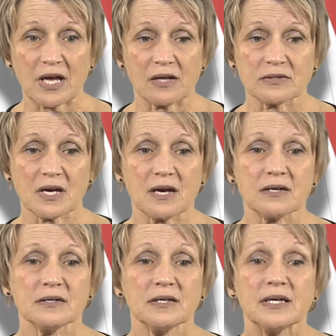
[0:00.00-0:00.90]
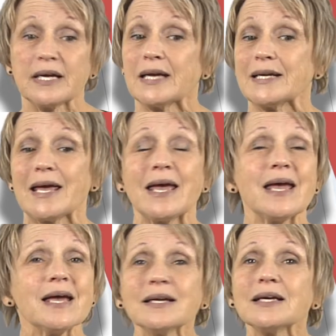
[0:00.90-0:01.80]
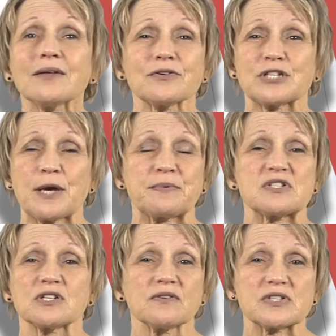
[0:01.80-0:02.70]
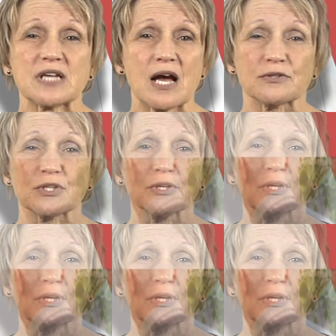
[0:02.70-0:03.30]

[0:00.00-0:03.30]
healthcare, any other type of service counter